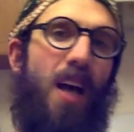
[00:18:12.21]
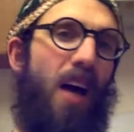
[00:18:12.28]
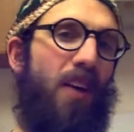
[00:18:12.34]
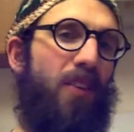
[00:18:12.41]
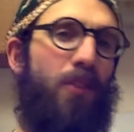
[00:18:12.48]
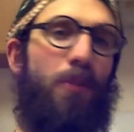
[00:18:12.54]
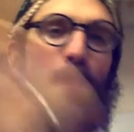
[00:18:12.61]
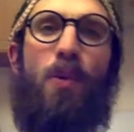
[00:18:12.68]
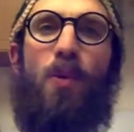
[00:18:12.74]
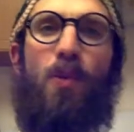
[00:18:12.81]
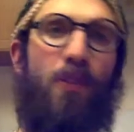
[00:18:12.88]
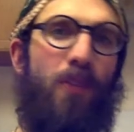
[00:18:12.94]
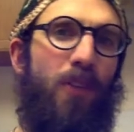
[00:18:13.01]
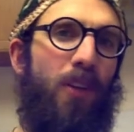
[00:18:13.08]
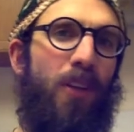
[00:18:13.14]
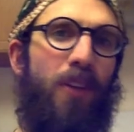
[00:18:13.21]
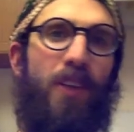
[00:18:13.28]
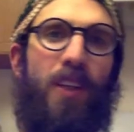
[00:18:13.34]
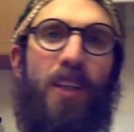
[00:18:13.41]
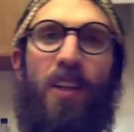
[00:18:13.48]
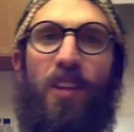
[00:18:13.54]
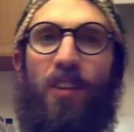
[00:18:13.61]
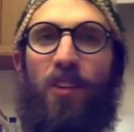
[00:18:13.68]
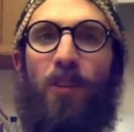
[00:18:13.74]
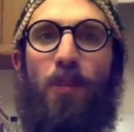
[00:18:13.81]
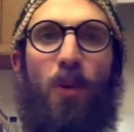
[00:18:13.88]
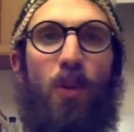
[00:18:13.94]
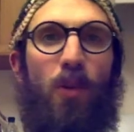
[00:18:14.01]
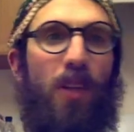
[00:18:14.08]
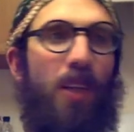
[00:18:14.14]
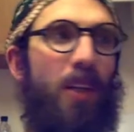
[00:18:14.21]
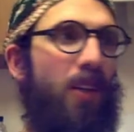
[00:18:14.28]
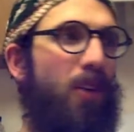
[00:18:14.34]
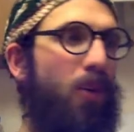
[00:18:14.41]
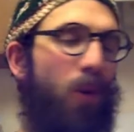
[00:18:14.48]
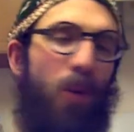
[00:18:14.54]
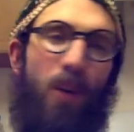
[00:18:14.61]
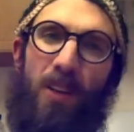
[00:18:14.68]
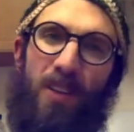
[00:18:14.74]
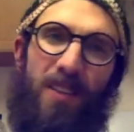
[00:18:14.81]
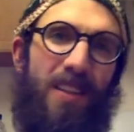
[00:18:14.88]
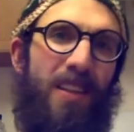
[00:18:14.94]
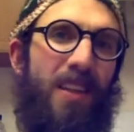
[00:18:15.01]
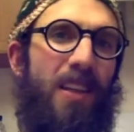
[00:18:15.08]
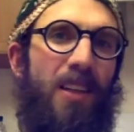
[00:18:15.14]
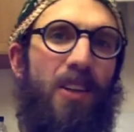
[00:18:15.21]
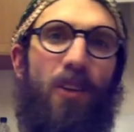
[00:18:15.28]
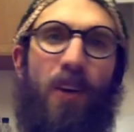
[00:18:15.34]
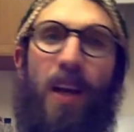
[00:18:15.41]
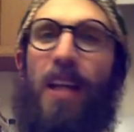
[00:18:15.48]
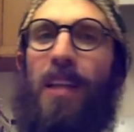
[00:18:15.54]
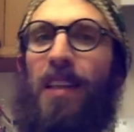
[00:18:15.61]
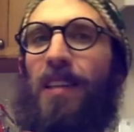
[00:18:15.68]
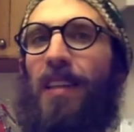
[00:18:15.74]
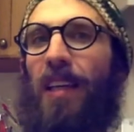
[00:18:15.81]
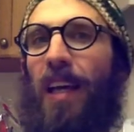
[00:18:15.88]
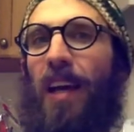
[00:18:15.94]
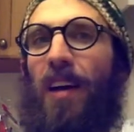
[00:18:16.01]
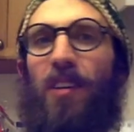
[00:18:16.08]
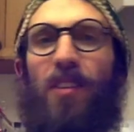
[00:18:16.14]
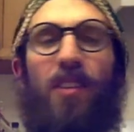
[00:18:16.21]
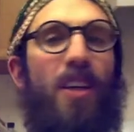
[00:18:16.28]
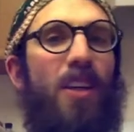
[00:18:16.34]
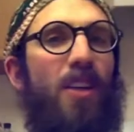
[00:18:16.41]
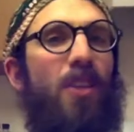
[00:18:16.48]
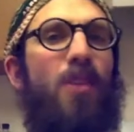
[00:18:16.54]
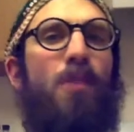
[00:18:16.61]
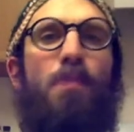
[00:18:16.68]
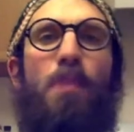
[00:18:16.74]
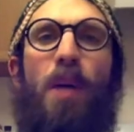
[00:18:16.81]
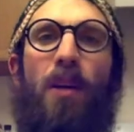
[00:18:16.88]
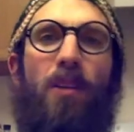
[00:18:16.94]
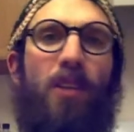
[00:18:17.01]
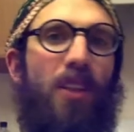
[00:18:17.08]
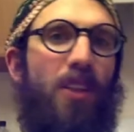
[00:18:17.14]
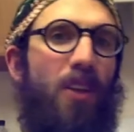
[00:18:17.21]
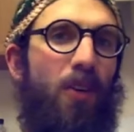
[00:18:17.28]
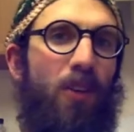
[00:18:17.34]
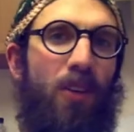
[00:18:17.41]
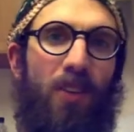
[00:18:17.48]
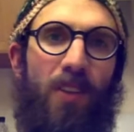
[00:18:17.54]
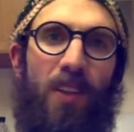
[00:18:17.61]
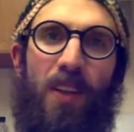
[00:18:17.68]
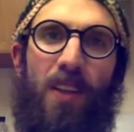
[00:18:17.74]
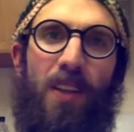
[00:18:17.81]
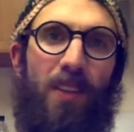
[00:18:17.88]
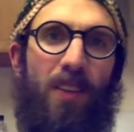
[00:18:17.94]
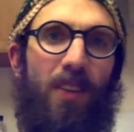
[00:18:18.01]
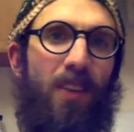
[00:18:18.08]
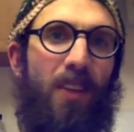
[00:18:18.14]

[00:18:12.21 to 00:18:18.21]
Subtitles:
a spoonful of it in a smoothie or a tea or anything else, you barely notice it.